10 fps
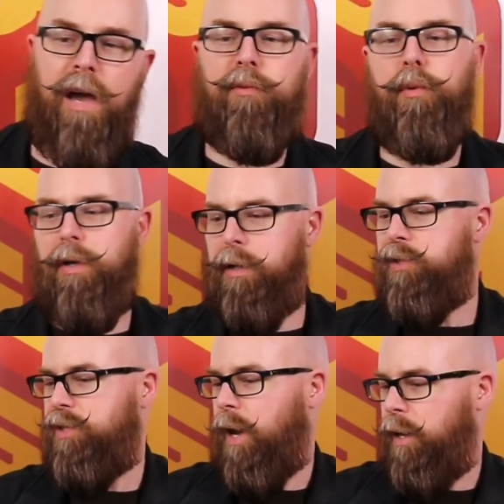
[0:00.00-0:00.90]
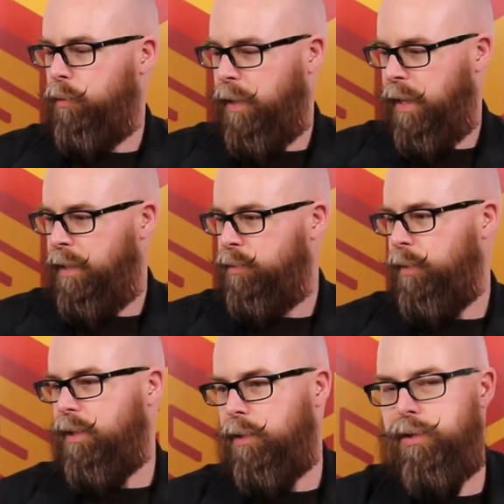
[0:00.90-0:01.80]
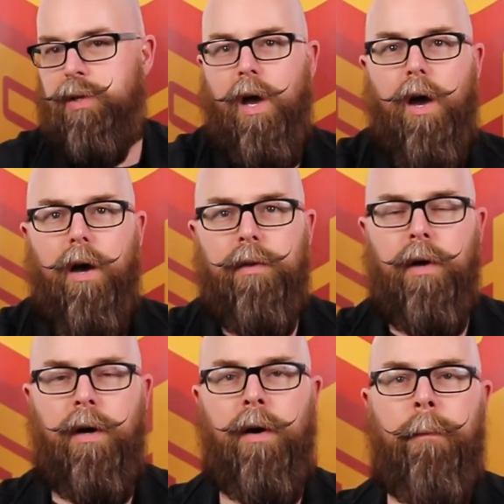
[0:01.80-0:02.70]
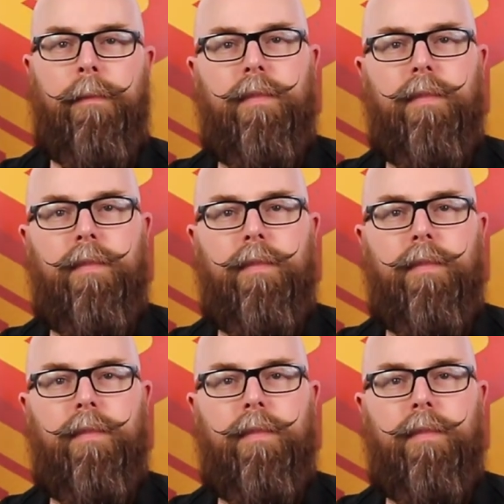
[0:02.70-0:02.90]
to put it in sideways because the